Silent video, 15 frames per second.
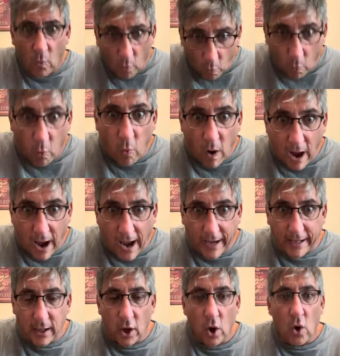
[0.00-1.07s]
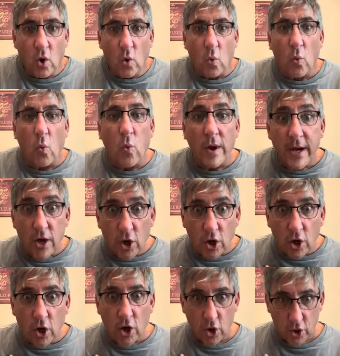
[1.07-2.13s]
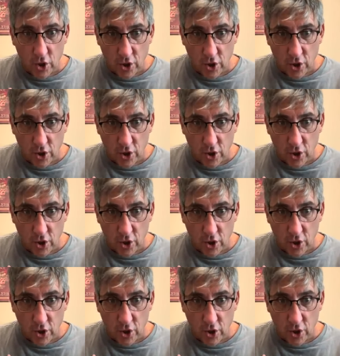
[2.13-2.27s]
Why? We're